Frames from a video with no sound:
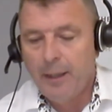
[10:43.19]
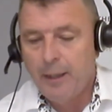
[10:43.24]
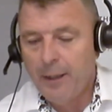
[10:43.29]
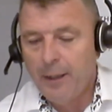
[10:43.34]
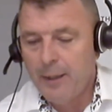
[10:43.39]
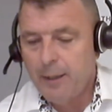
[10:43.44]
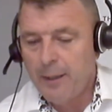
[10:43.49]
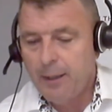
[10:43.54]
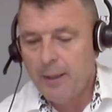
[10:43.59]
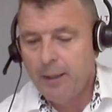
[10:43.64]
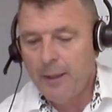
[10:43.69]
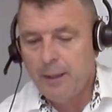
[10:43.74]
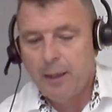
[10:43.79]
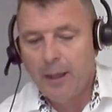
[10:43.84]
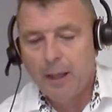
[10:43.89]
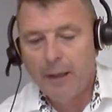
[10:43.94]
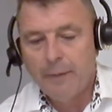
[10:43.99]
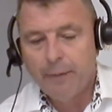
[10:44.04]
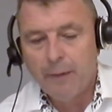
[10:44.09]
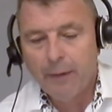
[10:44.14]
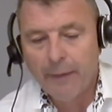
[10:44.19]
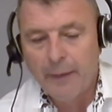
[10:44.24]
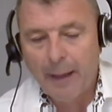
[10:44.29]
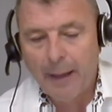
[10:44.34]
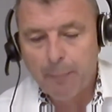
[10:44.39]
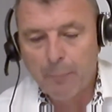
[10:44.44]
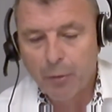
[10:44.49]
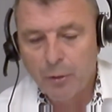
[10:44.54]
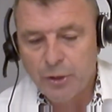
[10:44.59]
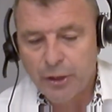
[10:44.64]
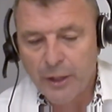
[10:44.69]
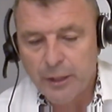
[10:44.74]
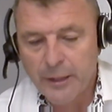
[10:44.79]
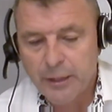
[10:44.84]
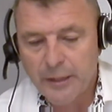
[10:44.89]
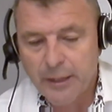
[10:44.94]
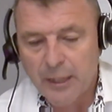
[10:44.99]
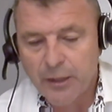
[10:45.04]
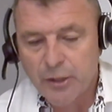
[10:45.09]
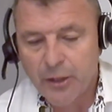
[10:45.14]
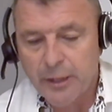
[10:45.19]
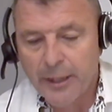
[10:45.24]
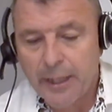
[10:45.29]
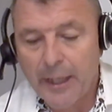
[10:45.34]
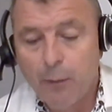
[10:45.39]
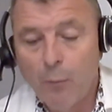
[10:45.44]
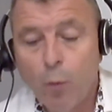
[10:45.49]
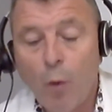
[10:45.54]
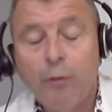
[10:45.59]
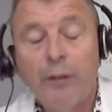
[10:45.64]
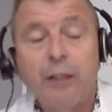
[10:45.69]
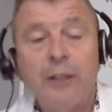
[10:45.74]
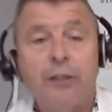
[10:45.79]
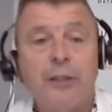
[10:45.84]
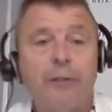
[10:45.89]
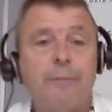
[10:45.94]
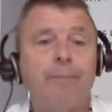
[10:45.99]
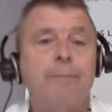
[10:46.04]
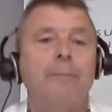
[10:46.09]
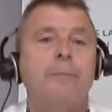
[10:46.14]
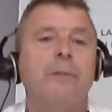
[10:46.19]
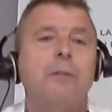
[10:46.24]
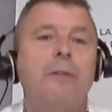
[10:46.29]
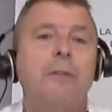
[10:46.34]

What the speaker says: that project is actually in Warrington.